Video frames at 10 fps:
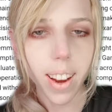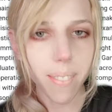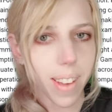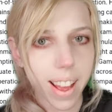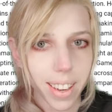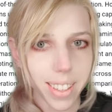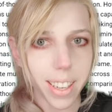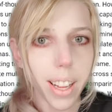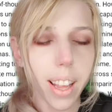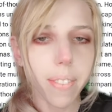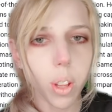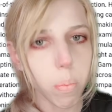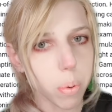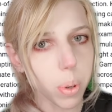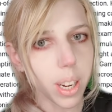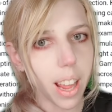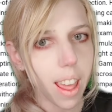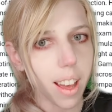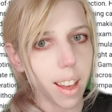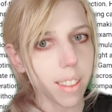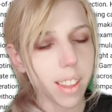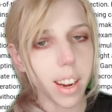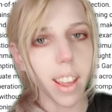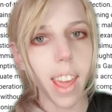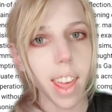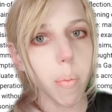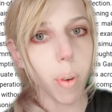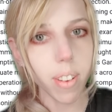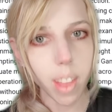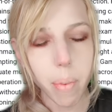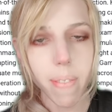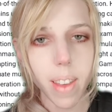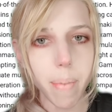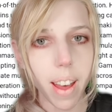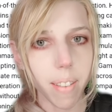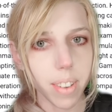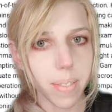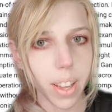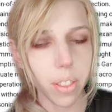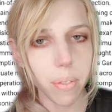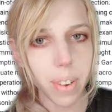In fact, if you put AIs in a game where some of them have advanced